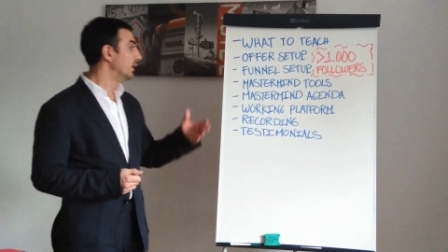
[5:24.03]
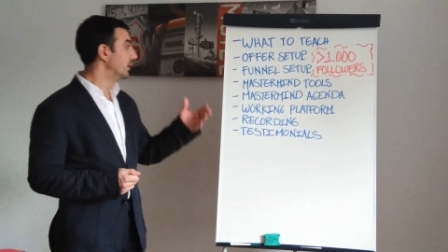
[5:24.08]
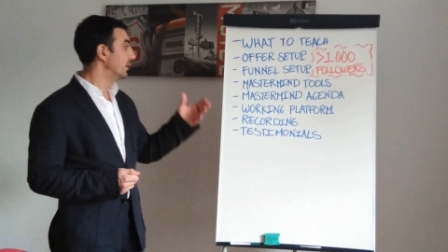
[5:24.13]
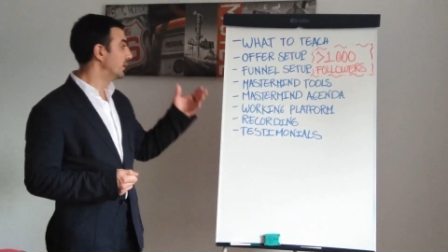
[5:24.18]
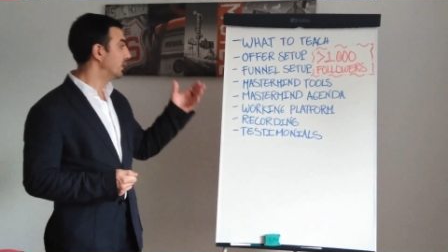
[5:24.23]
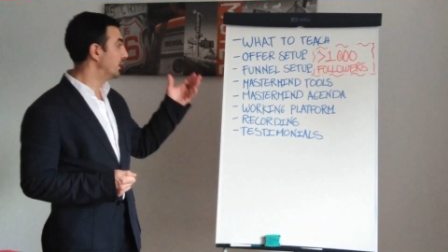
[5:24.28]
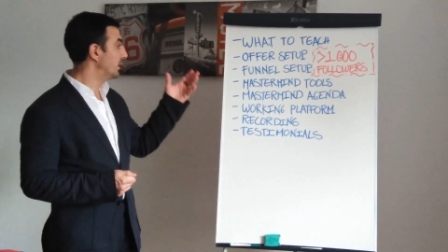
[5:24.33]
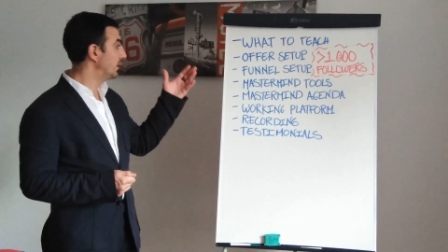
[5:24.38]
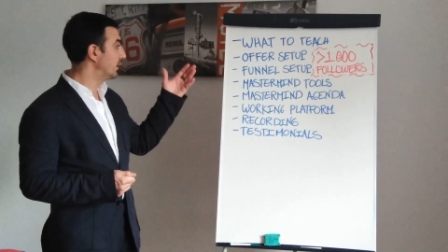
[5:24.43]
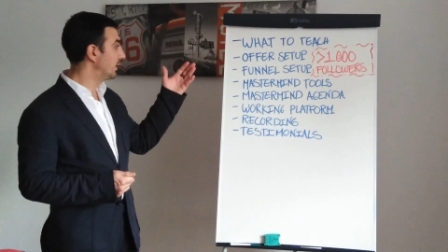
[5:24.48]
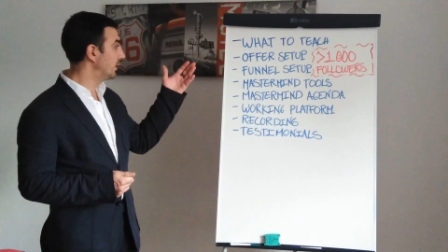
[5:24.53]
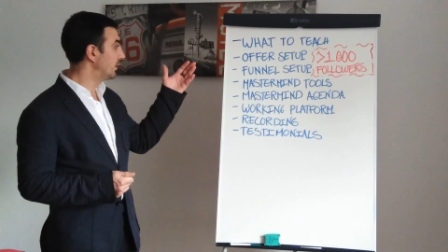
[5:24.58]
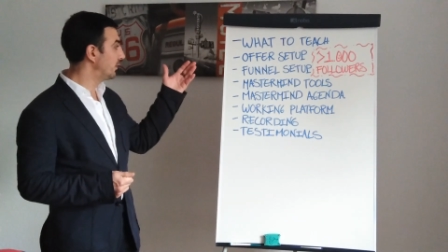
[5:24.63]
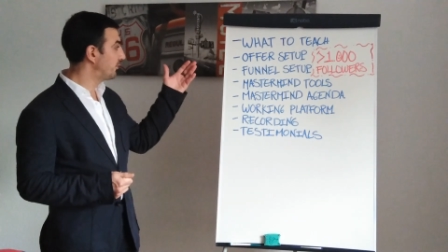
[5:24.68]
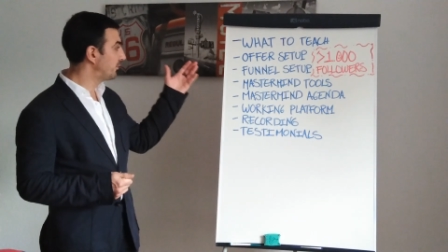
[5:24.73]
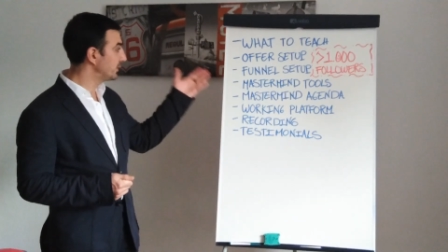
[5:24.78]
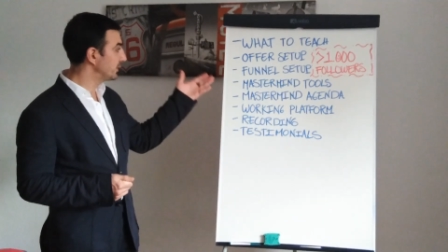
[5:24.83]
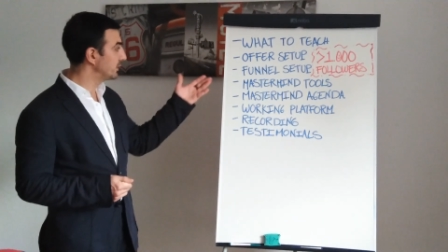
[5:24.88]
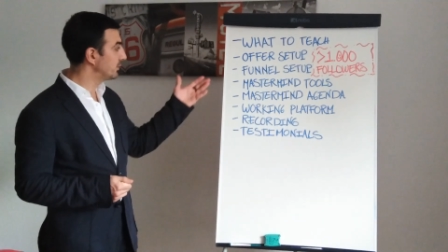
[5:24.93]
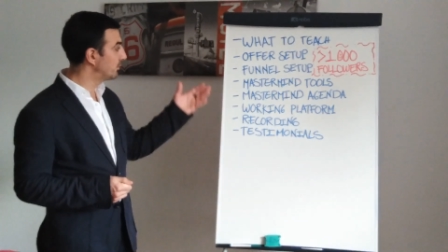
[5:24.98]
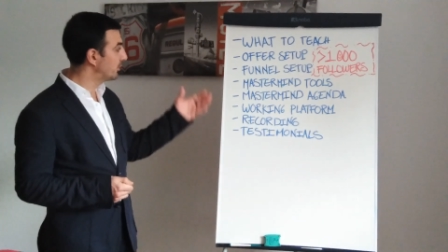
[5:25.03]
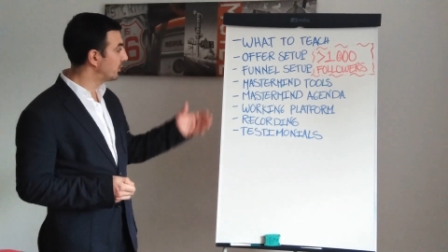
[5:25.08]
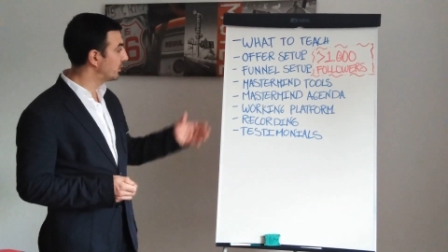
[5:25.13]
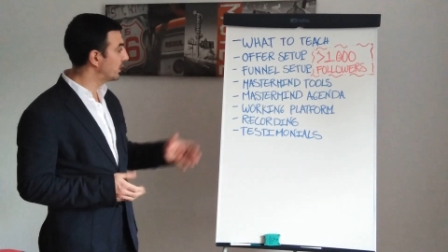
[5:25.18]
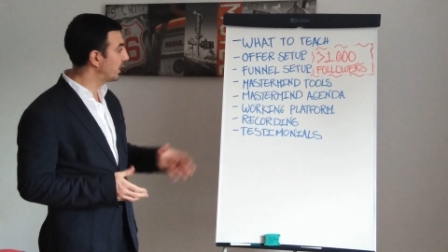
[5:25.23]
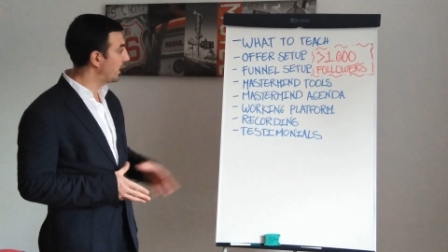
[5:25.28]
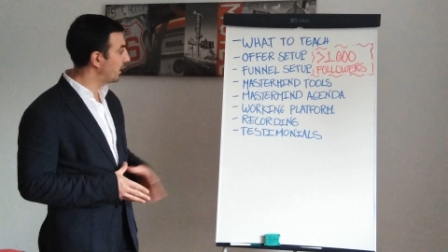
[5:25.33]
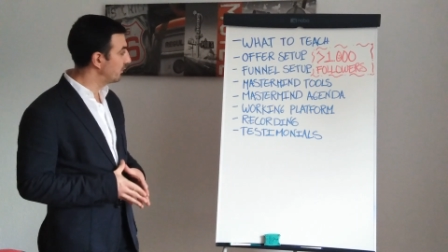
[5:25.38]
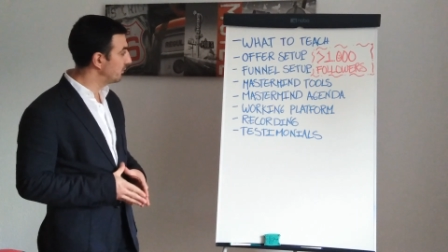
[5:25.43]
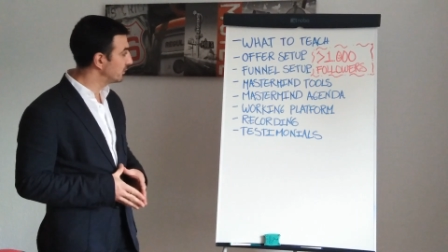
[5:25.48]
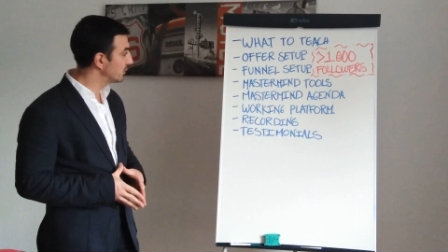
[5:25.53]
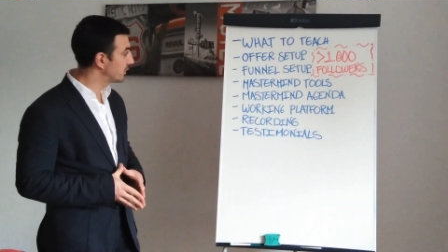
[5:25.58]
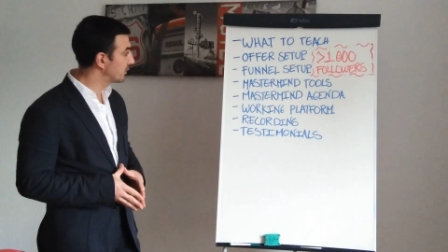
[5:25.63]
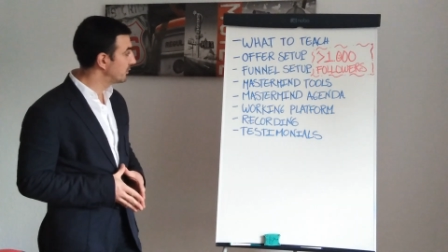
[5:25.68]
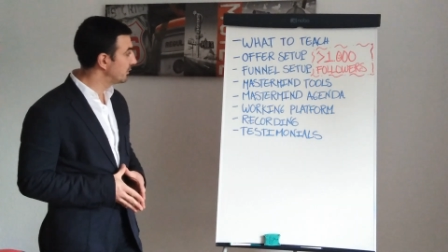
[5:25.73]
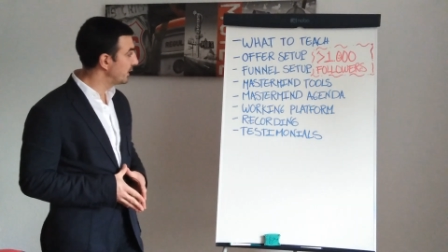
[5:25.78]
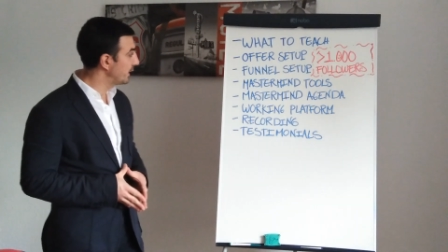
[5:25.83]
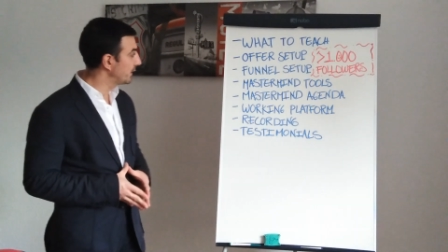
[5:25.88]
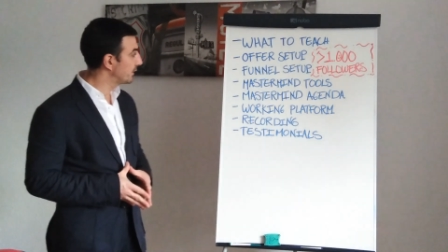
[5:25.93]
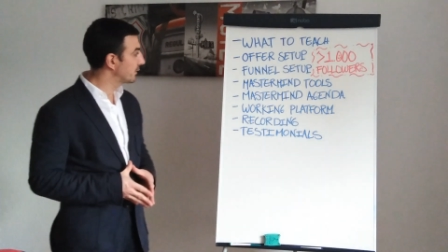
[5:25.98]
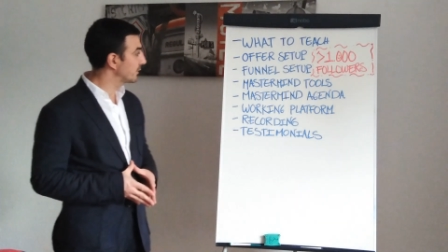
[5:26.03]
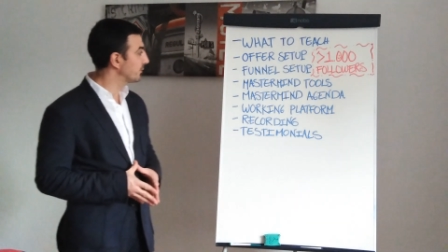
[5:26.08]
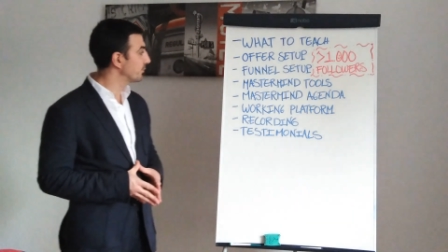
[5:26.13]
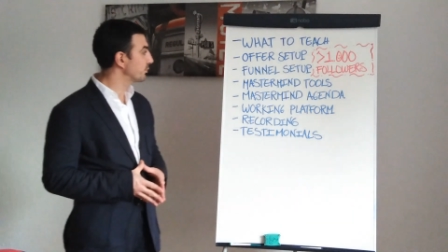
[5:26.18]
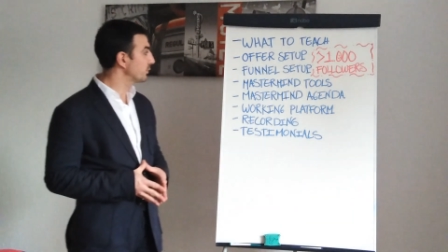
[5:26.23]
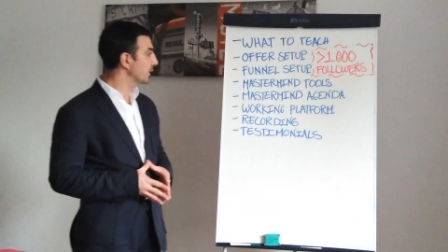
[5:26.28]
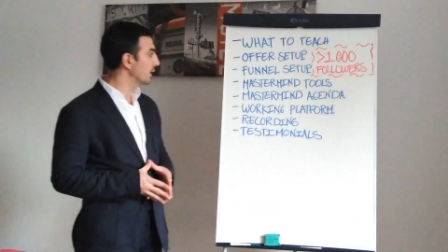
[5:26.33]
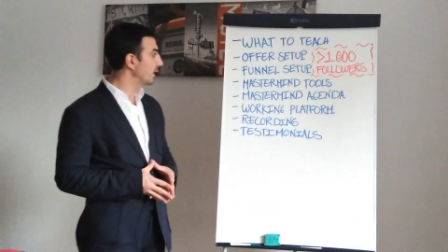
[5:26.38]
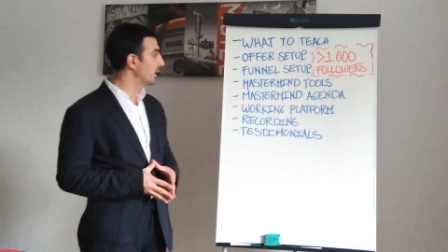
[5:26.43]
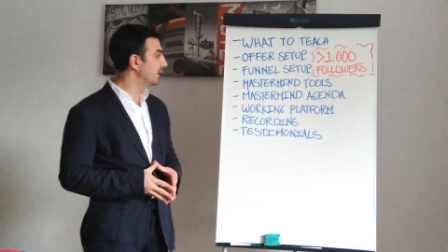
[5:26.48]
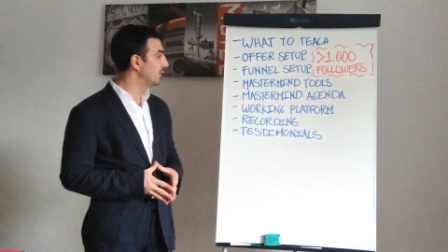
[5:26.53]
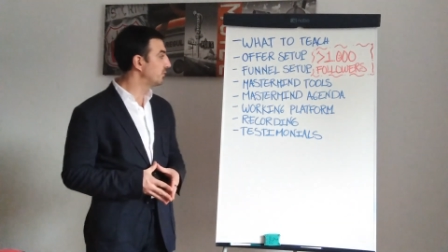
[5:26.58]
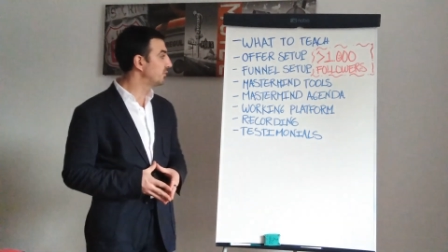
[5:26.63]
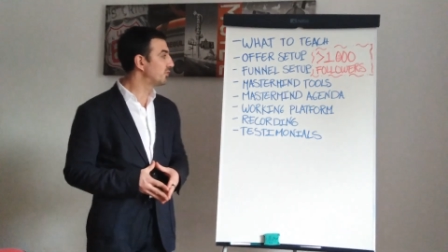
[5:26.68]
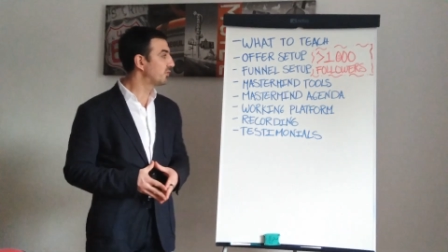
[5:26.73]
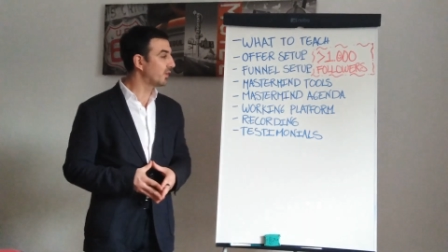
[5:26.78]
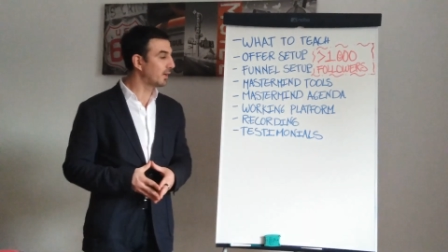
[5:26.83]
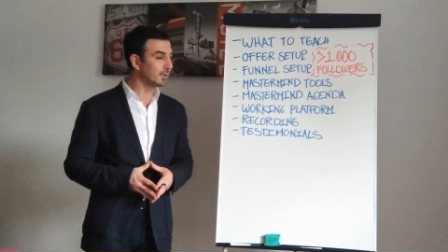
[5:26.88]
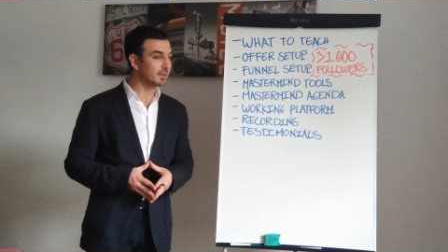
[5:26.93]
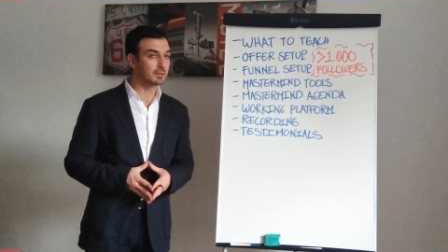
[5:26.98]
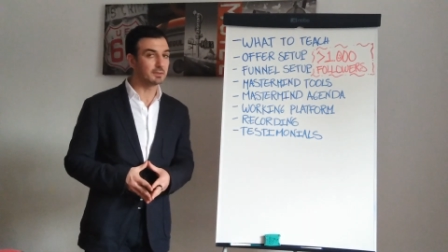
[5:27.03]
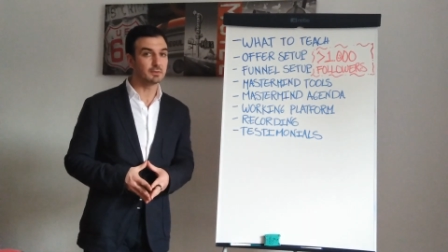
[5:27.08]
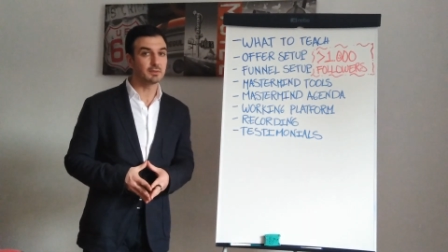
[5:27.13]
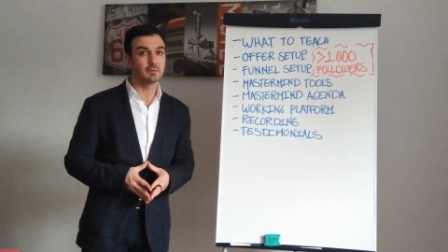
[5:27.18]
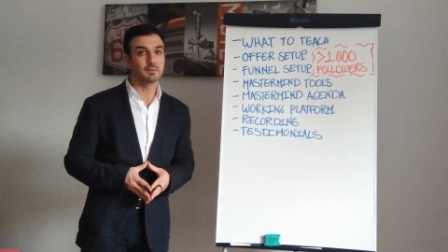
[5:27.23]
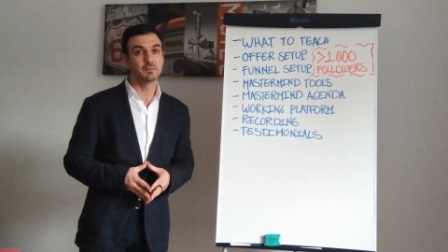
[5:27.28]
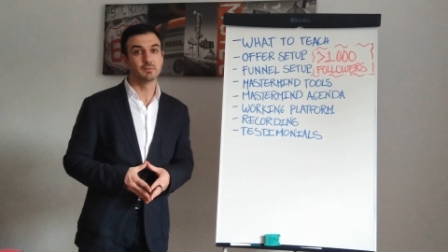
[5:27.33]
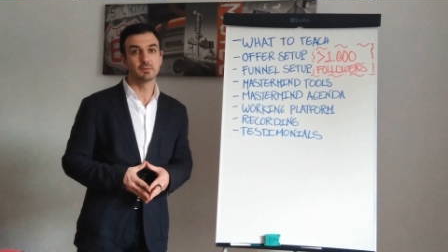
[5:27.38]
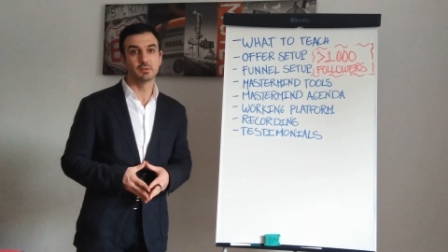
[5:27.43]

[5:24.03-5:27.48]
Furthermore, I will create a funnel